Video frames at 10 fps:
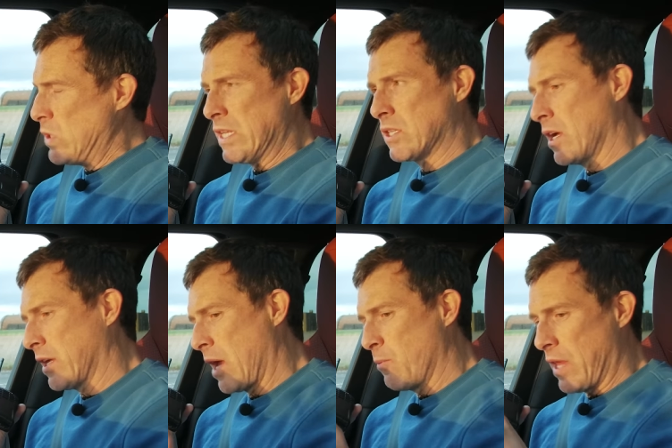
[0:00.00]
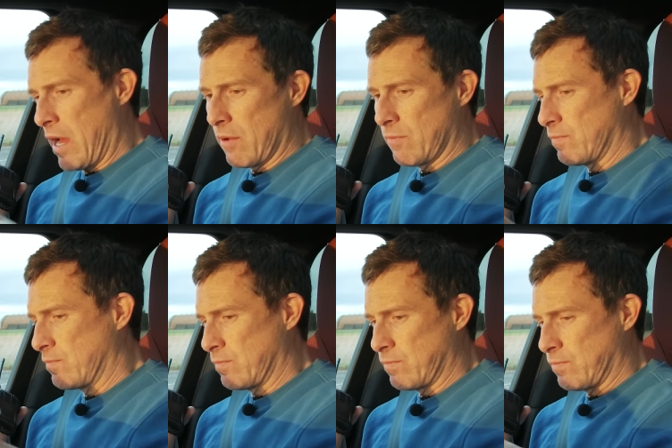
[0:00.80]
Let's go again without
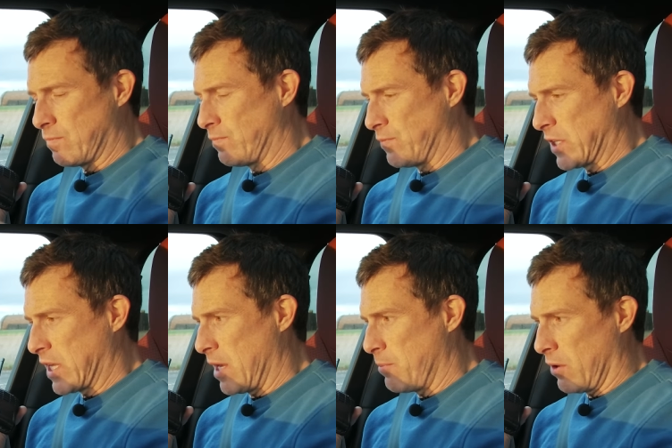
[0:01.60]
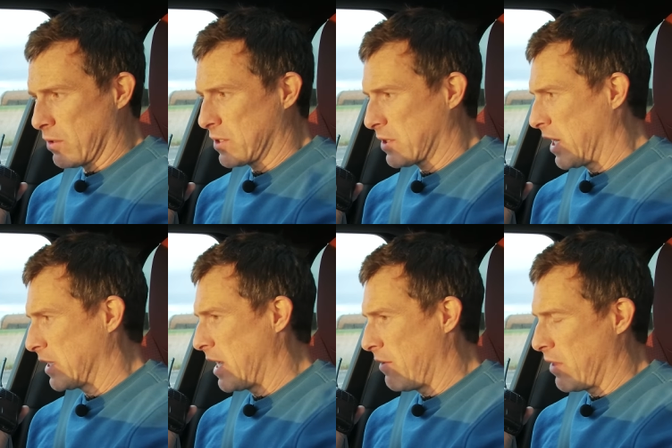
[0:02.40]
the gearbox
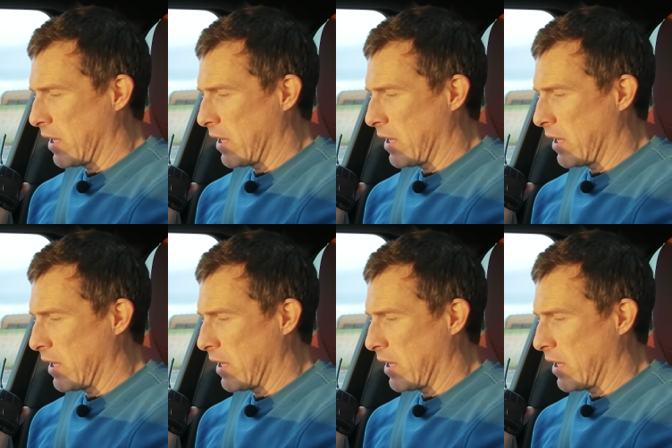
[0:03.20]
kickdown